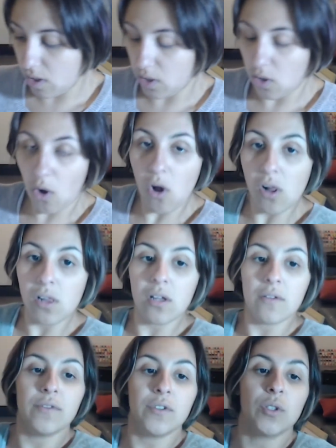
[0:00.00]
on all
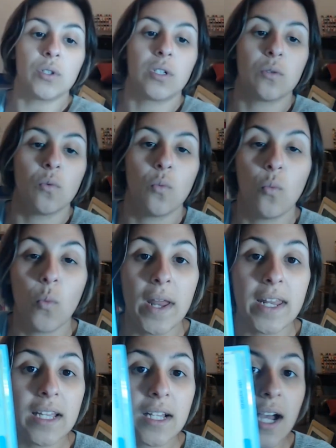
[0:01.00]
of your
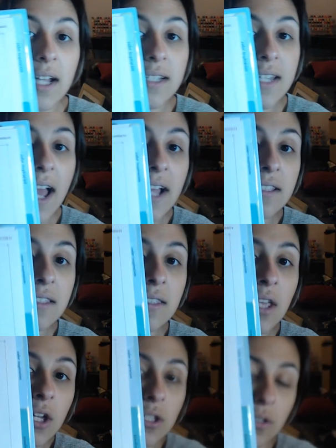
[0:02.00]
wedding
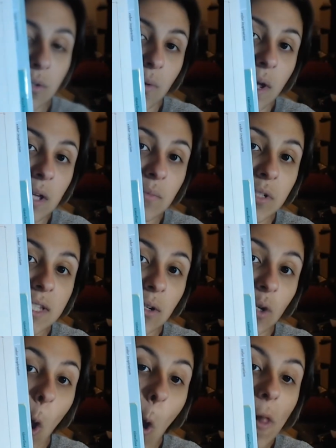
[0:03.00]
contacts. So I can put
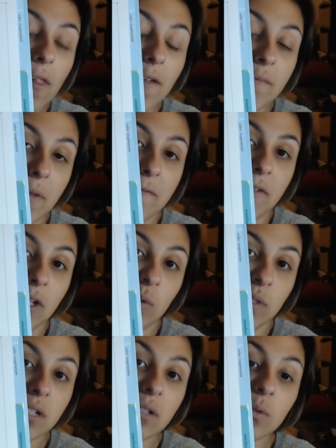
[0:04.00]
down all of my
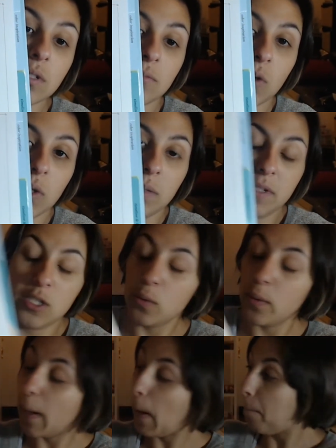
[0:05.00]
venues here, which I'm going to be
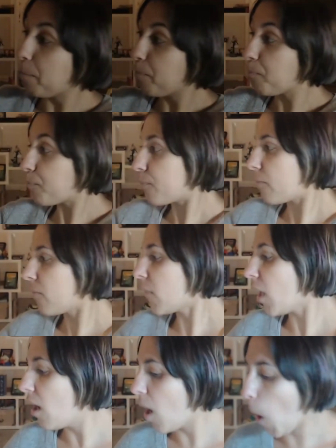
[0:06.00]
doing,
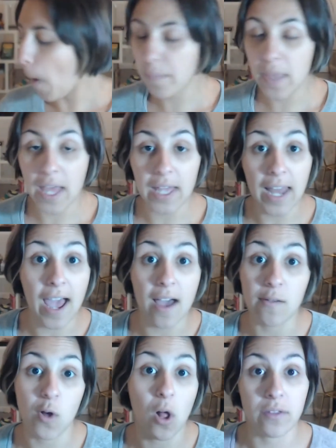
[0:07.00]
um, and
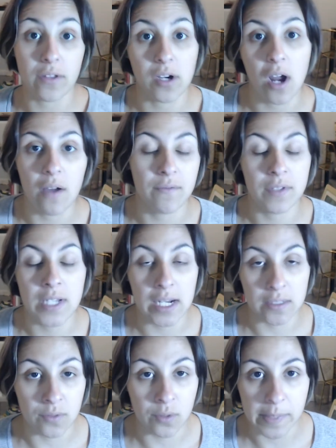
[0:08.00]
have all their
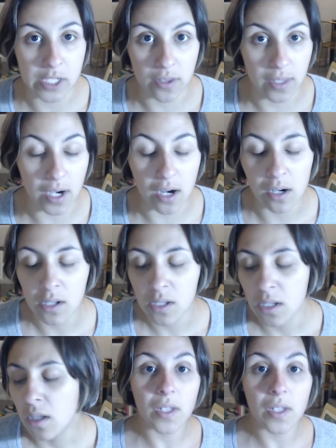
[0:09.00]
contact information there.